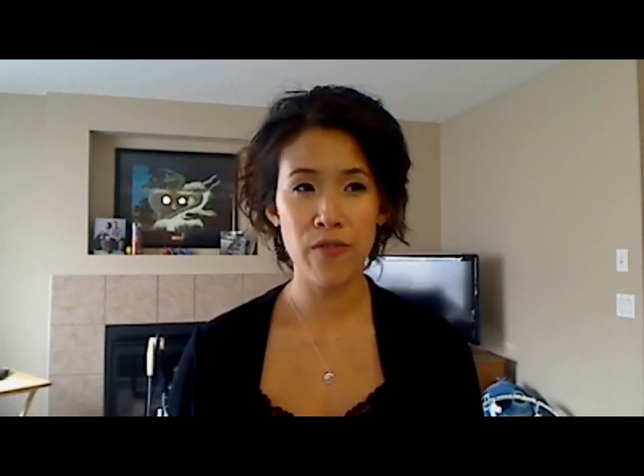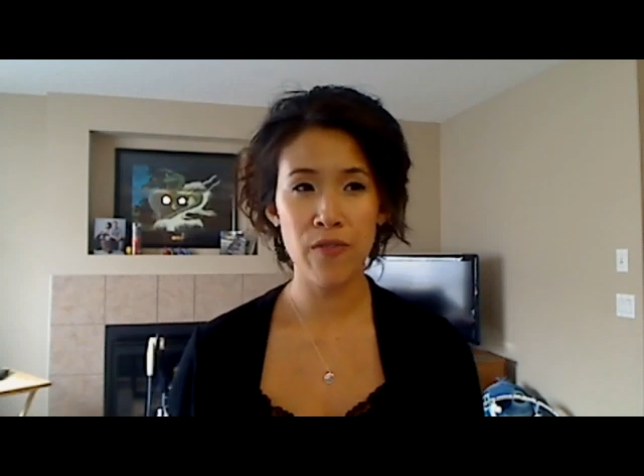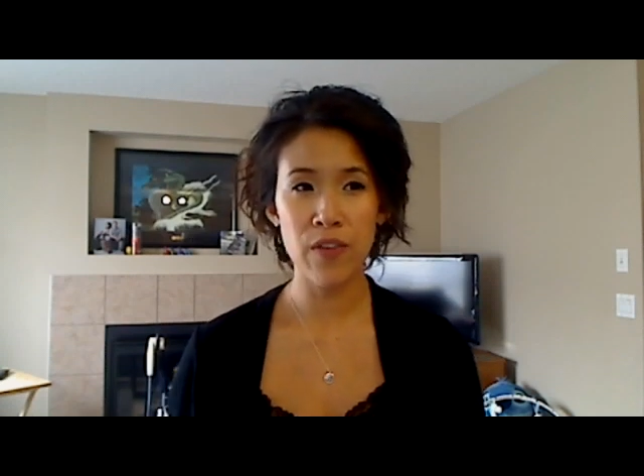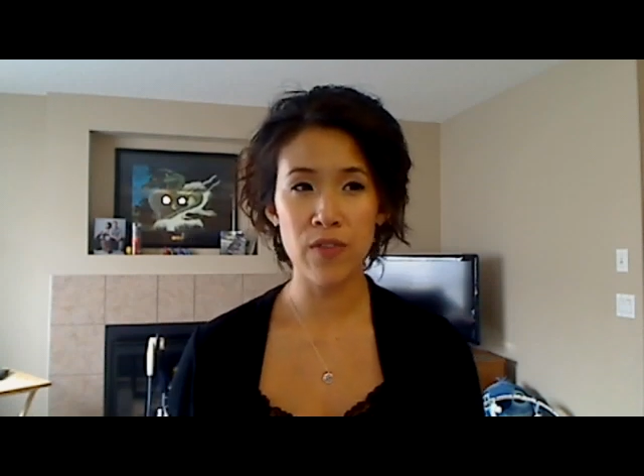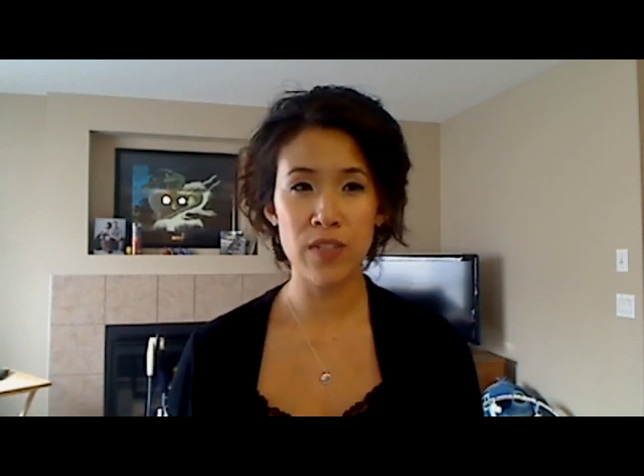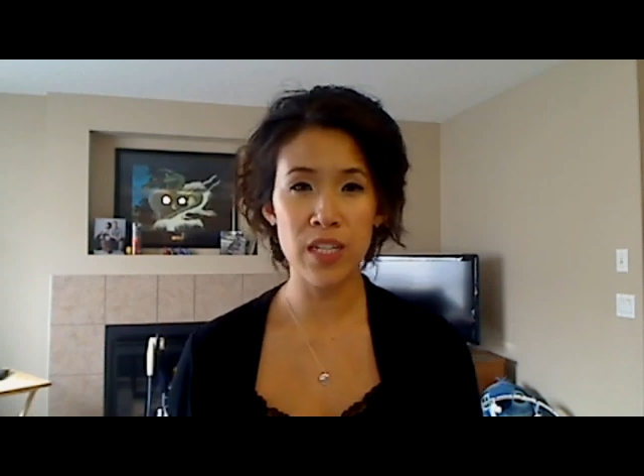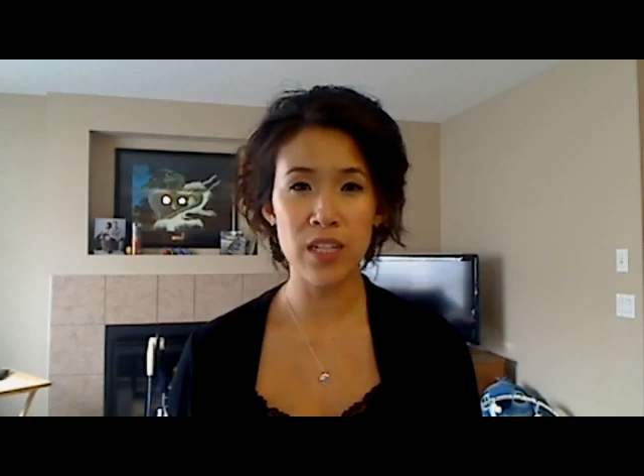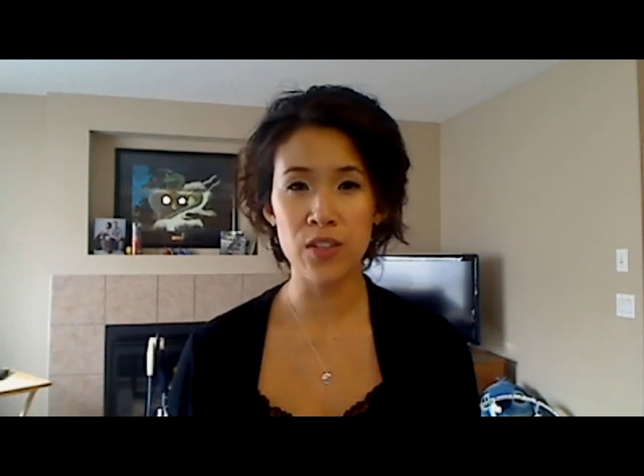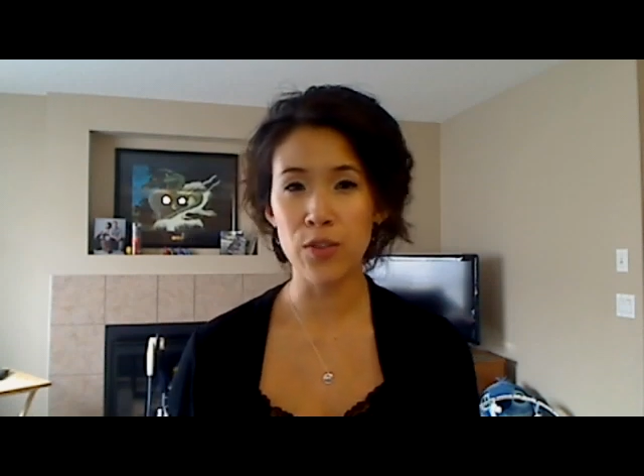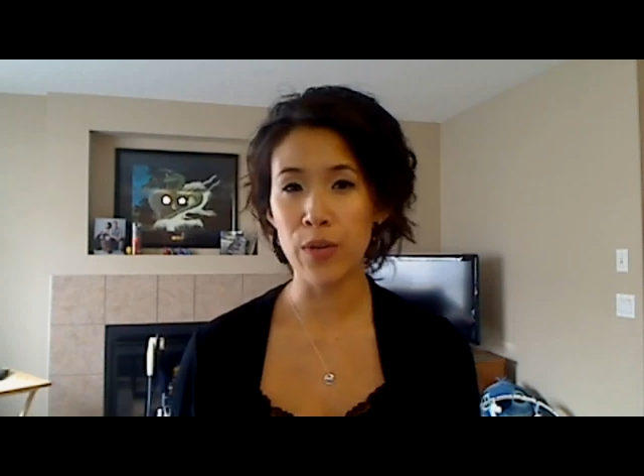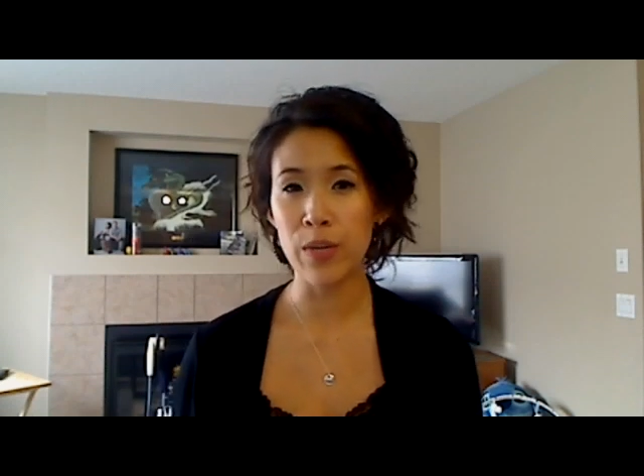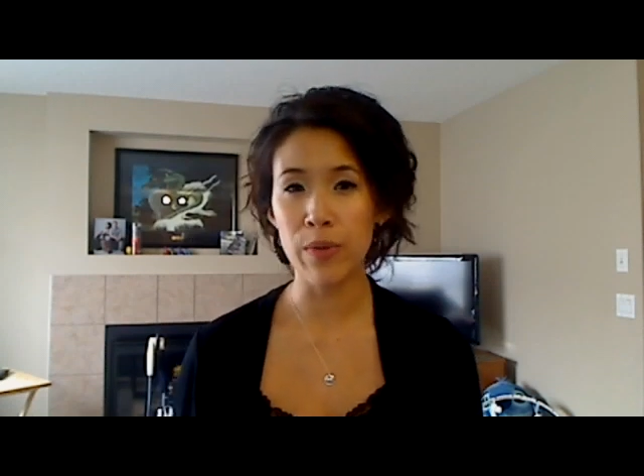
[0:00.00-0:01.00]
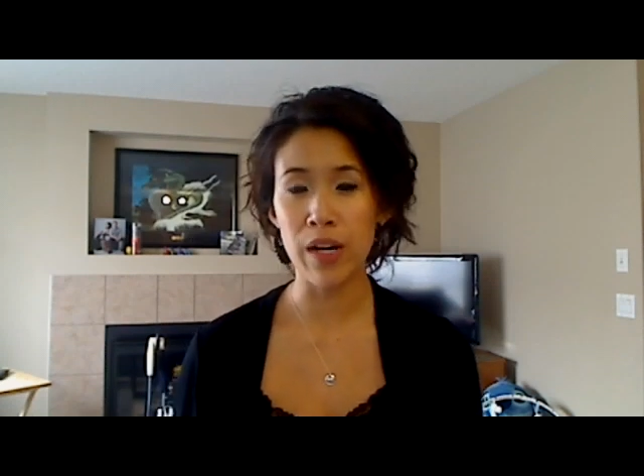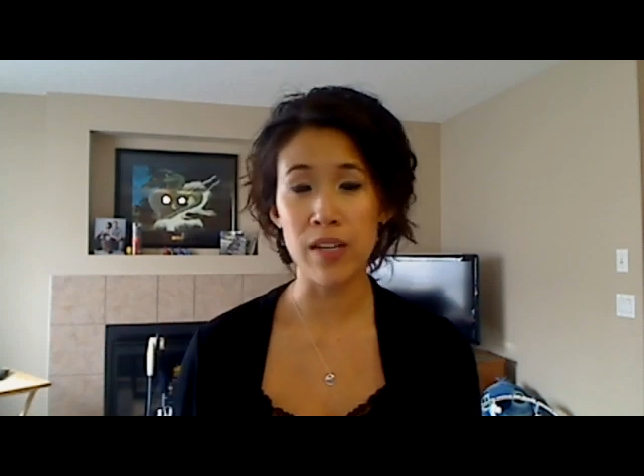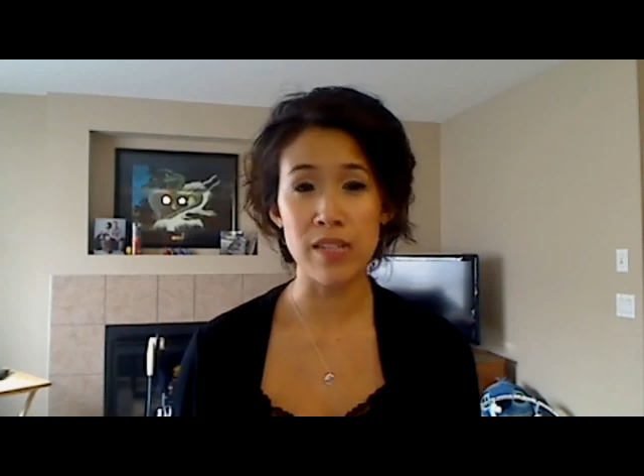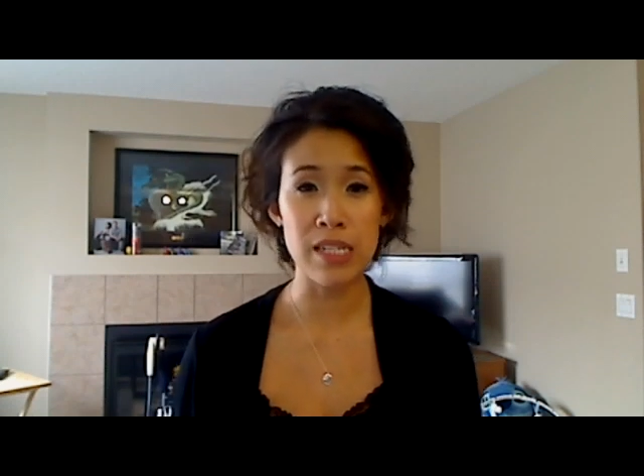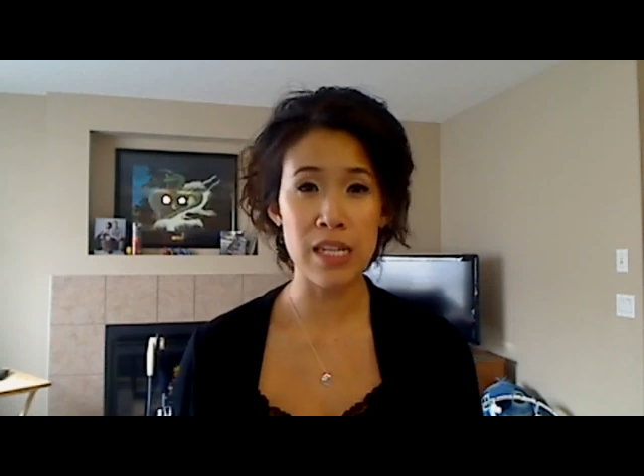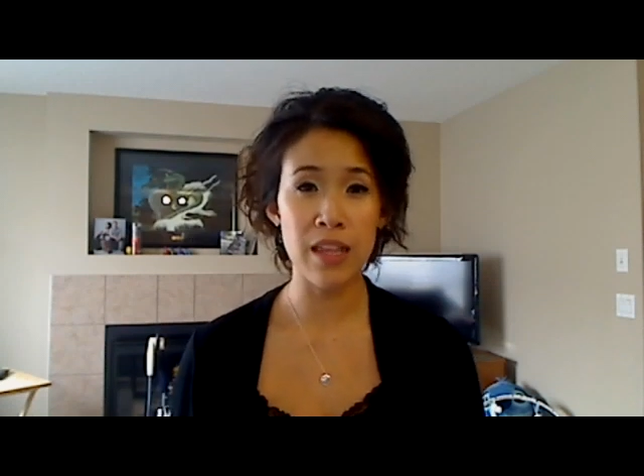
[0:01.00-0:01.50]
15, 20 bucks
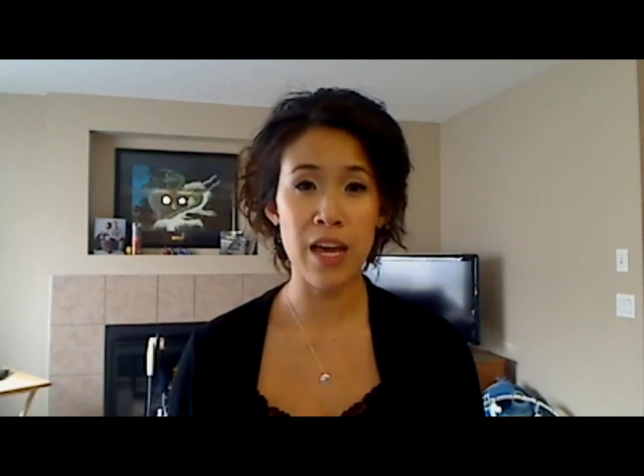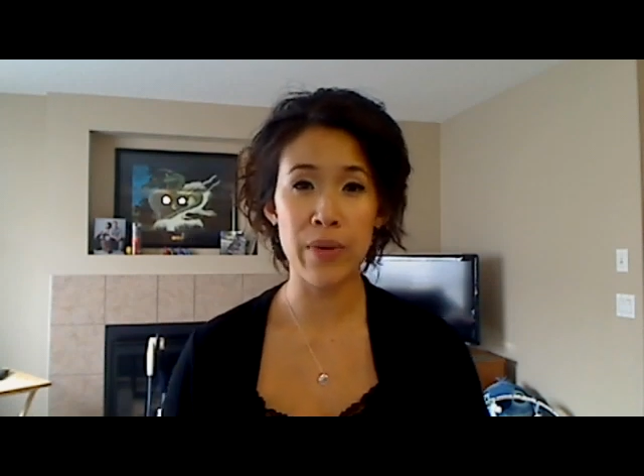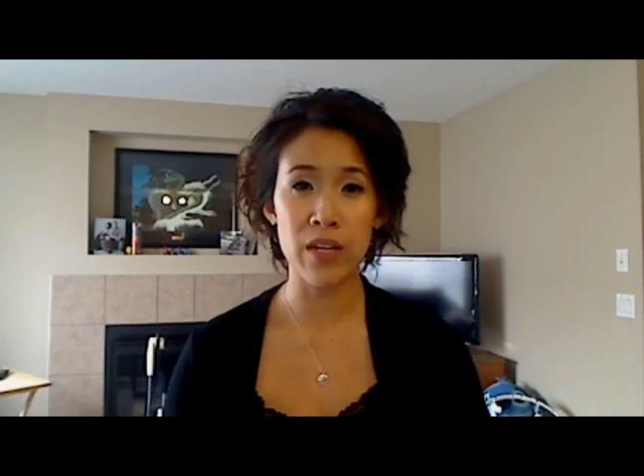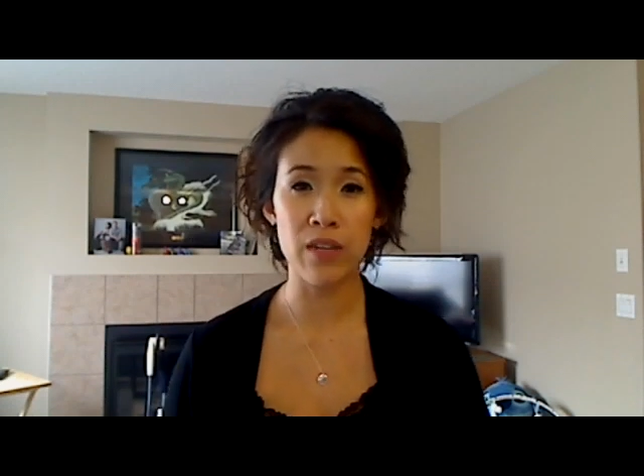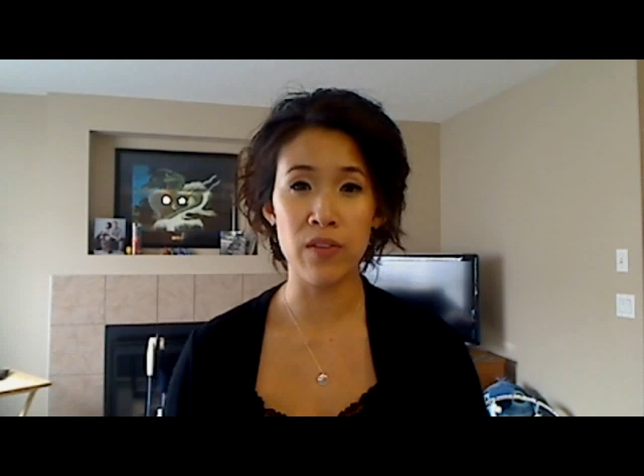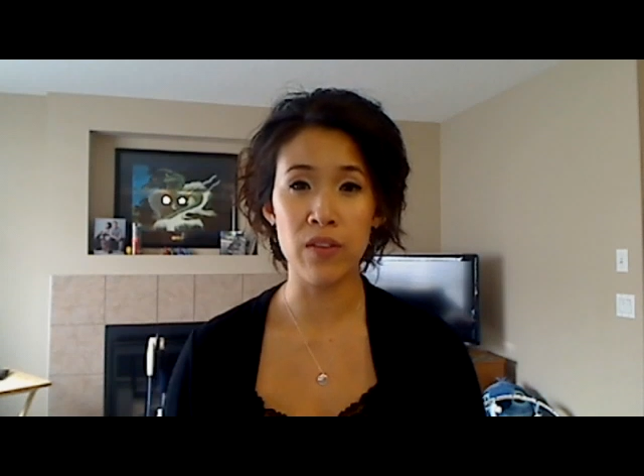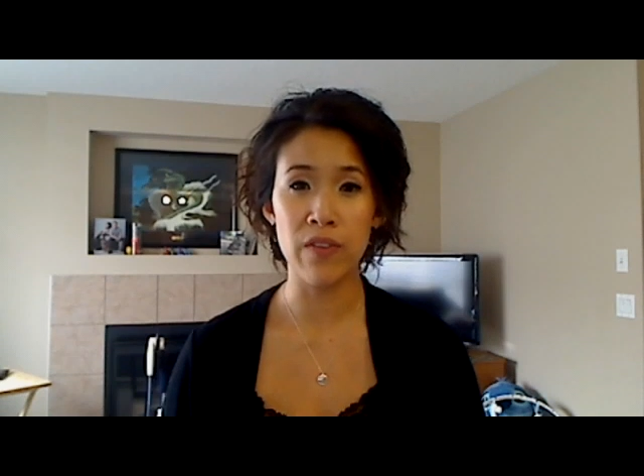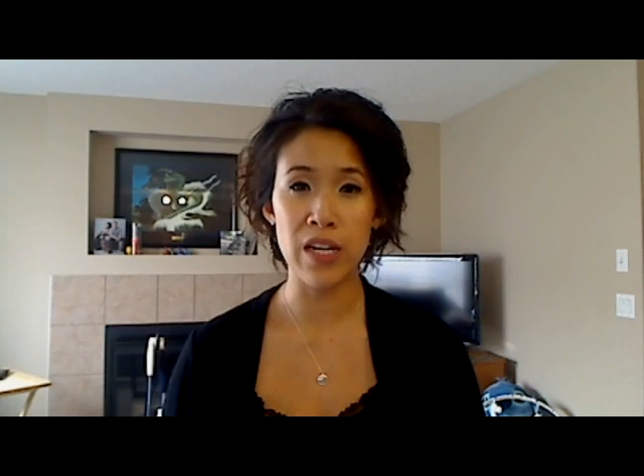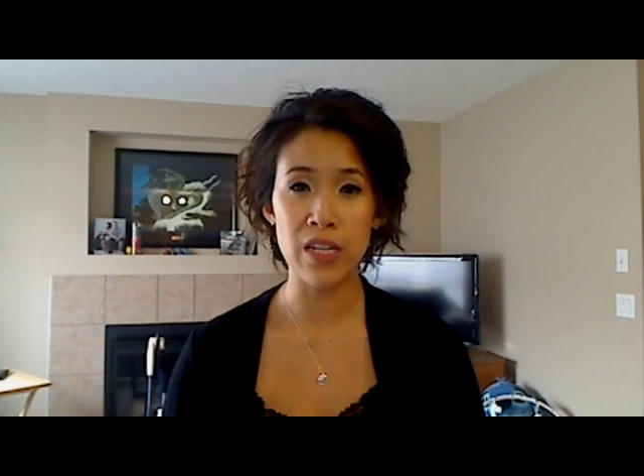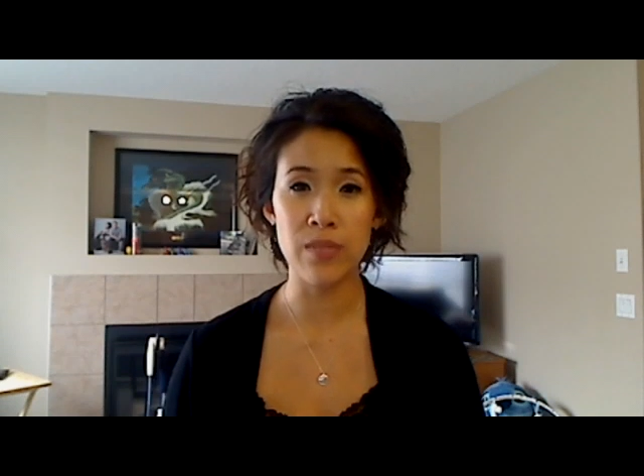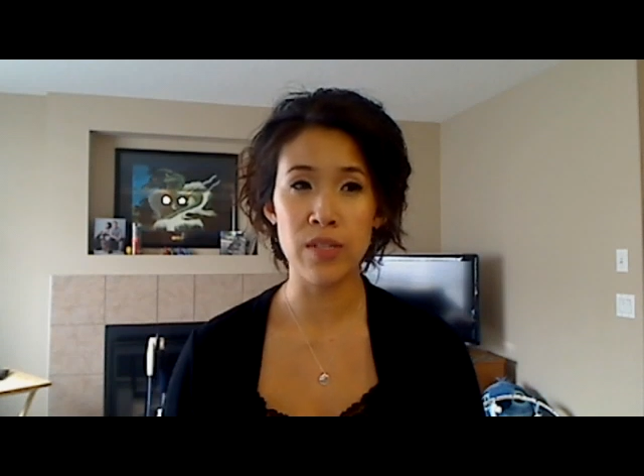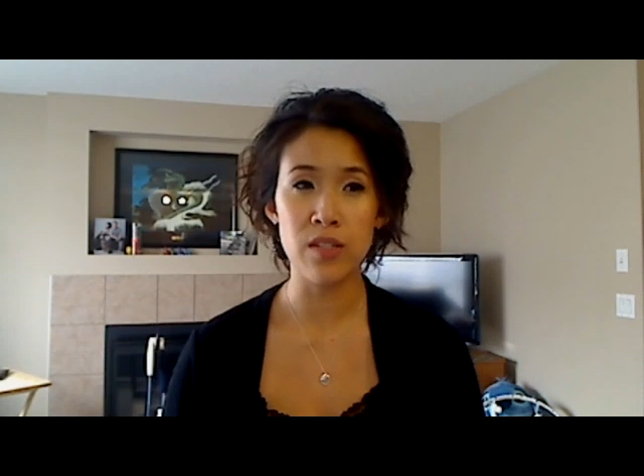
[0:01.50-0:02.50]
isn't that big of an investment